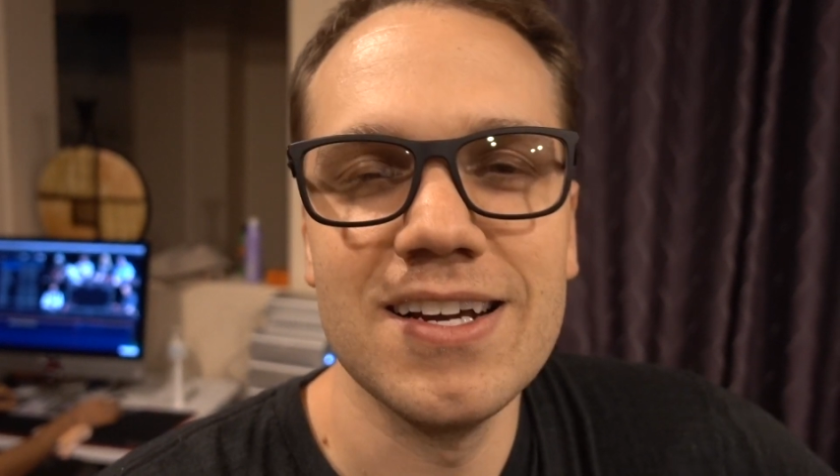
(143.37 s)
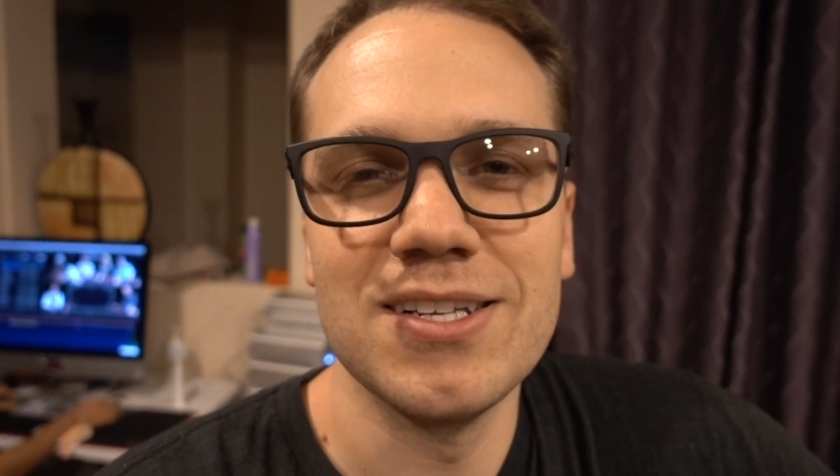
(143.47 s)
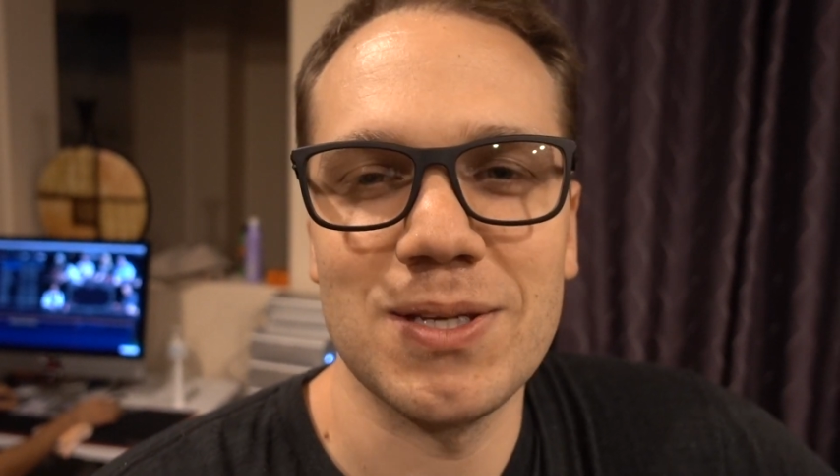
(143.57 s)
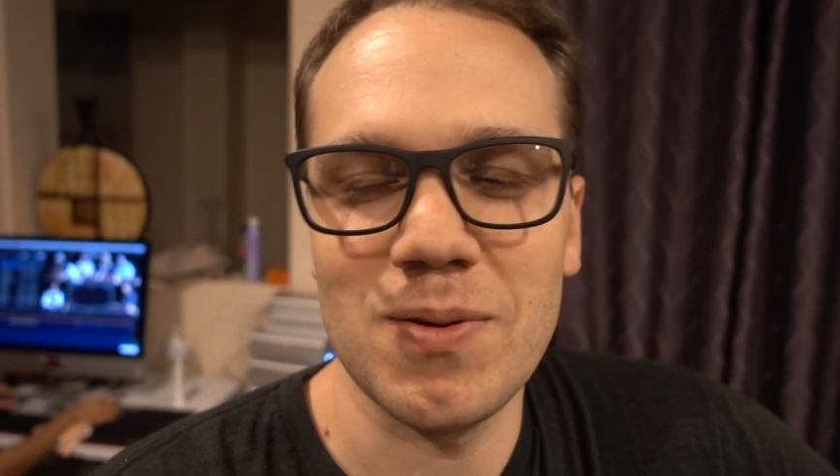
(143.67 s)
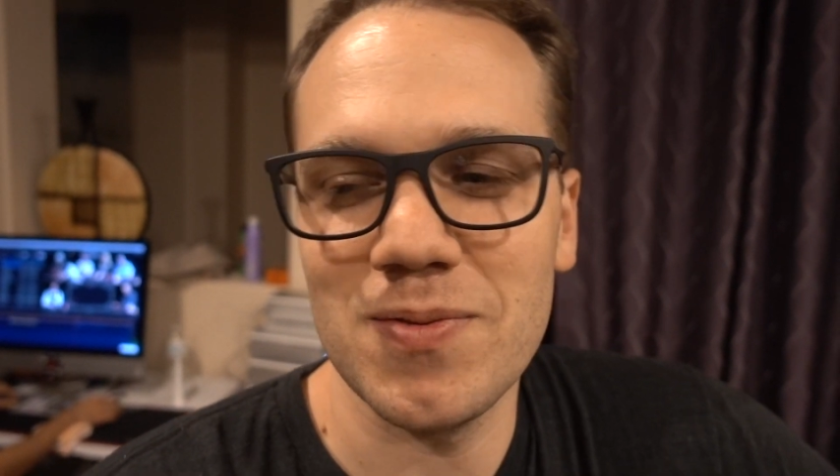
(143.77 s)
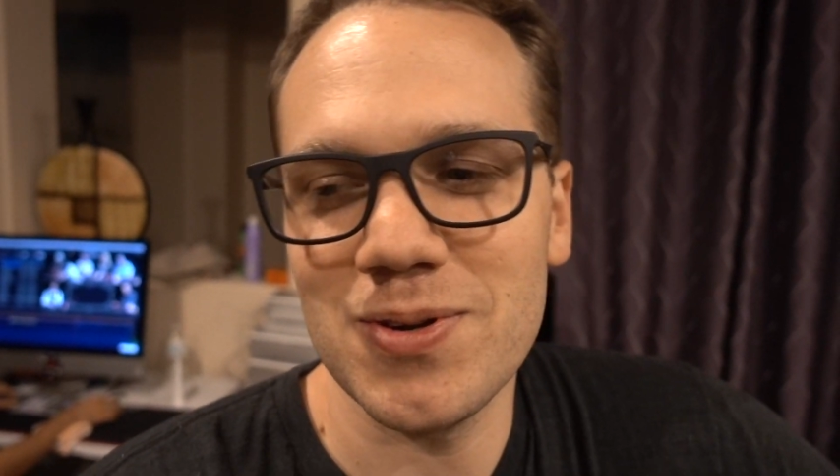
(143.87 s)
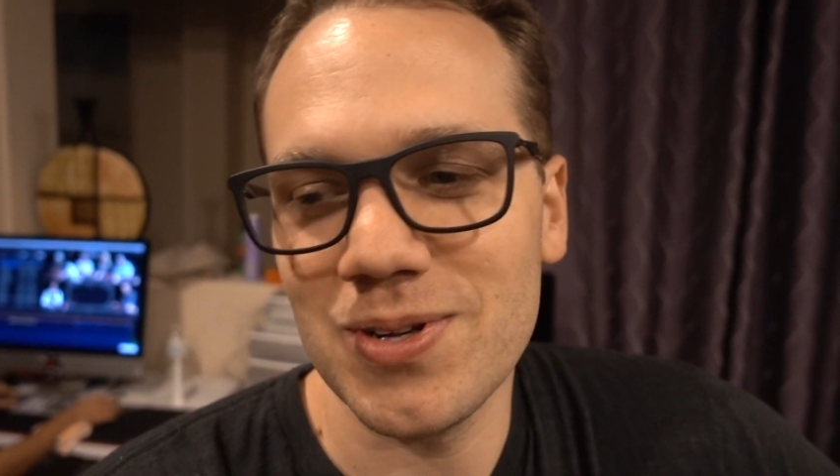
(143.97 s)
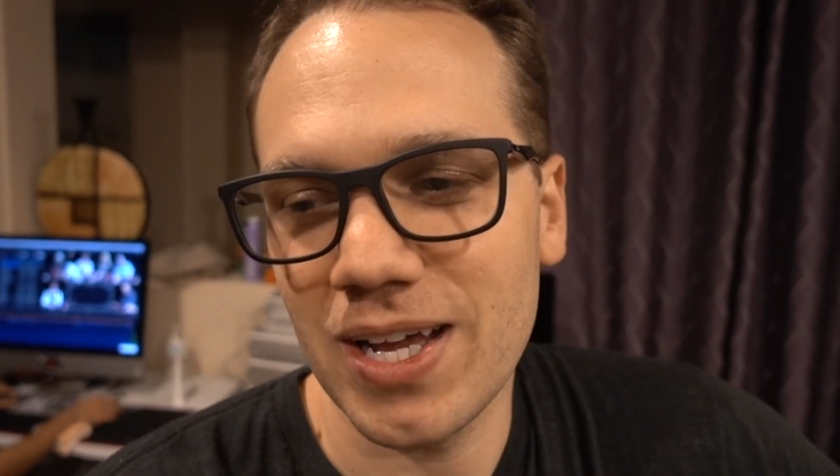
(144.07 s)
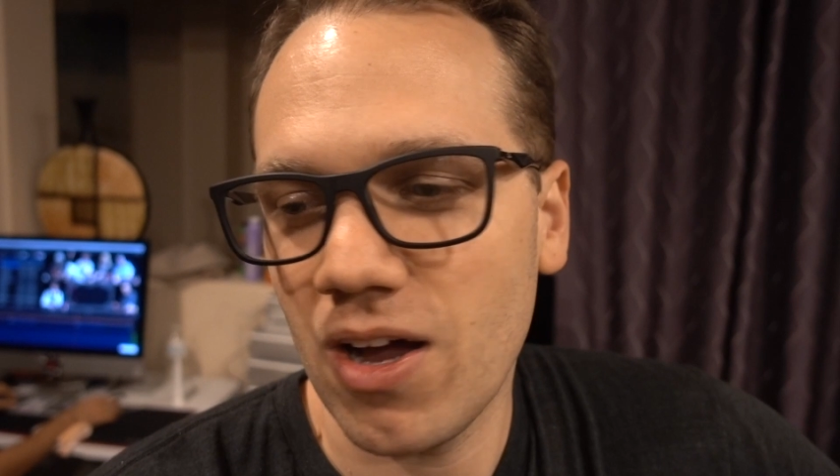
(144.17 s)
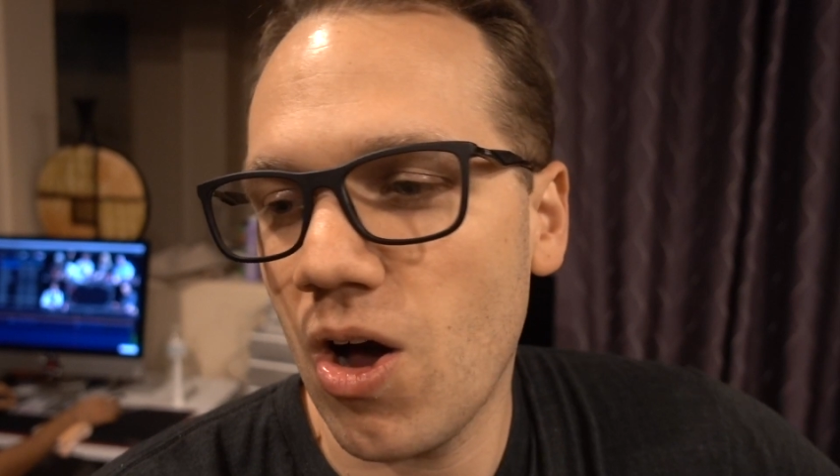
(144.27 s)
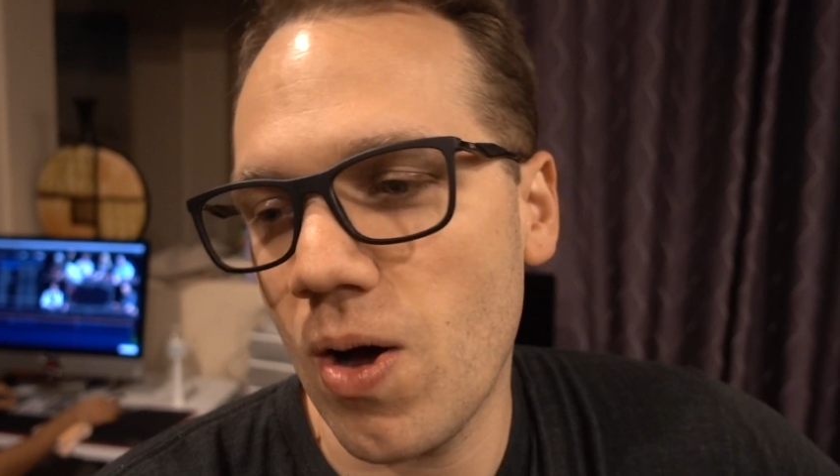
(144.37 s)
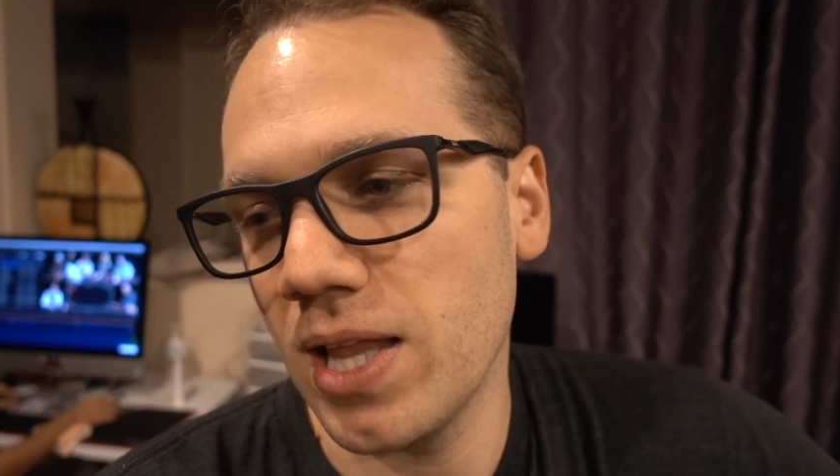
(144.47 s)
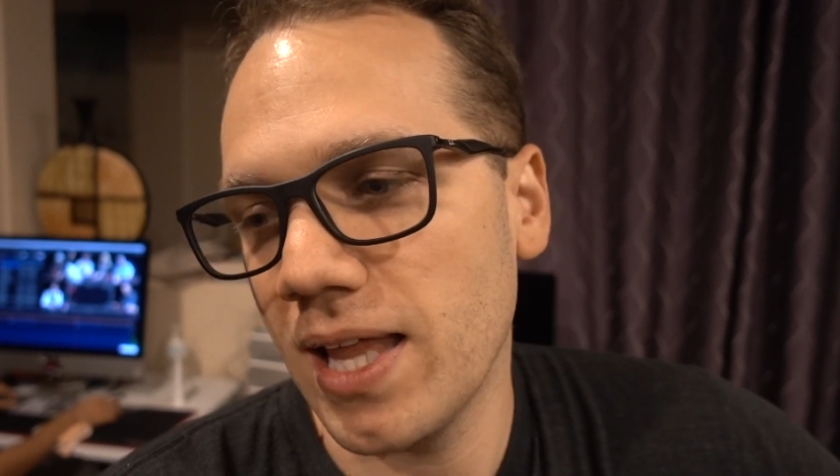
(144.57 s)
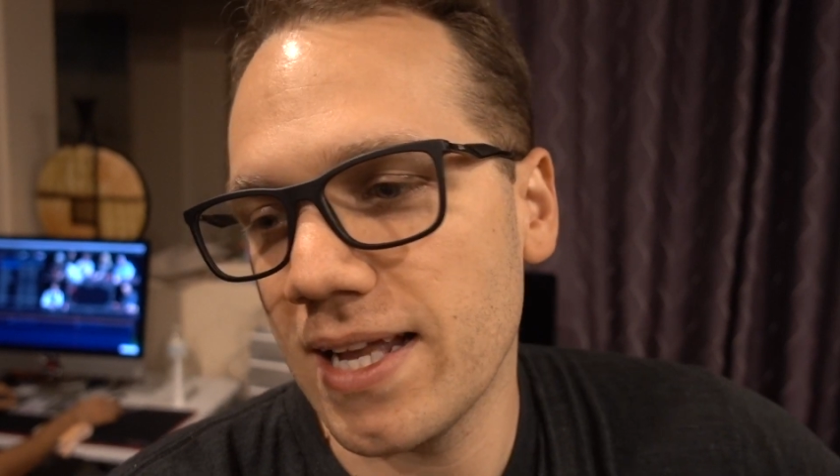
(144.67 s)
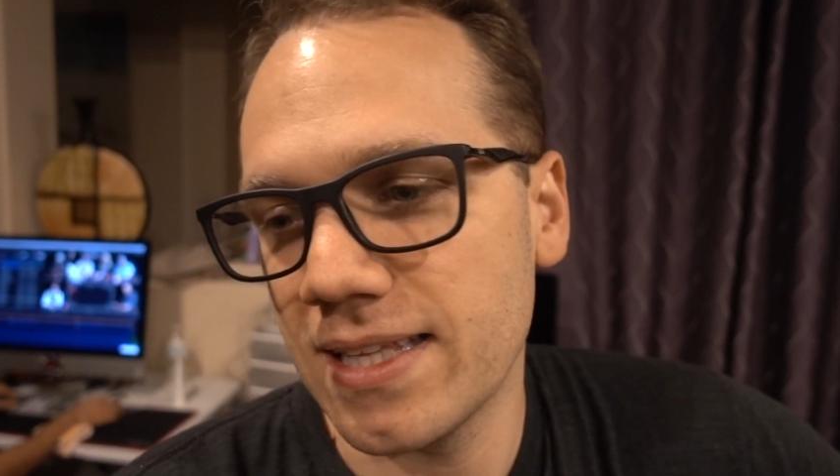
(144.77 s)
Some of you are like, oh, I
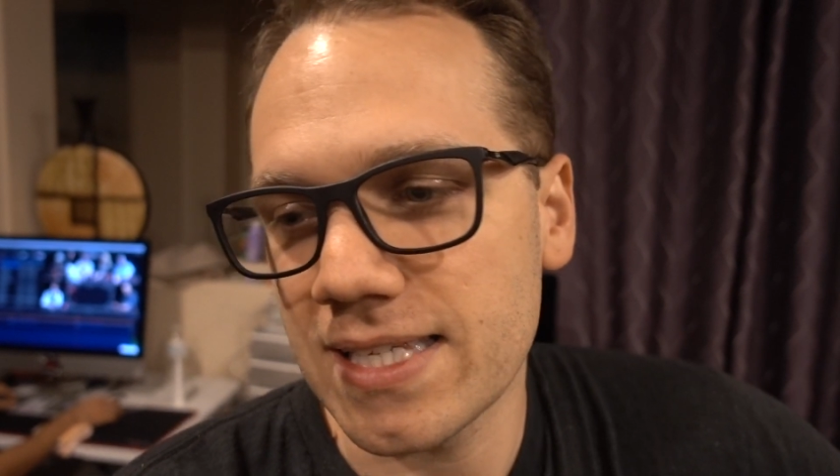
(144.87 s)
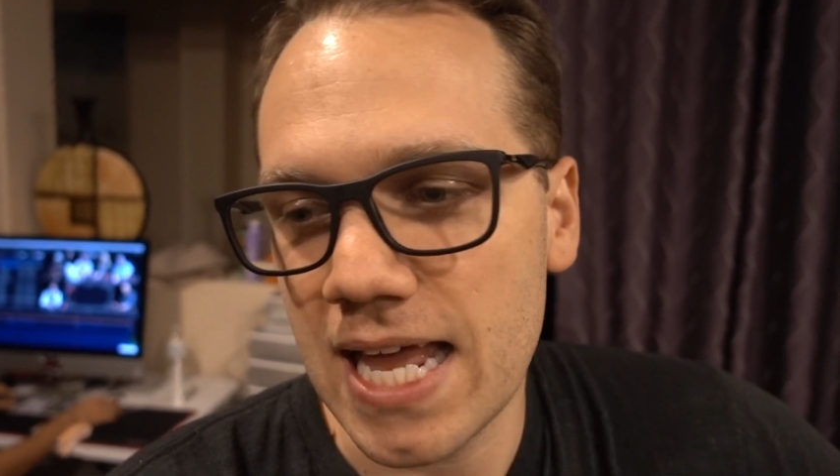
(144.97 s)
like this.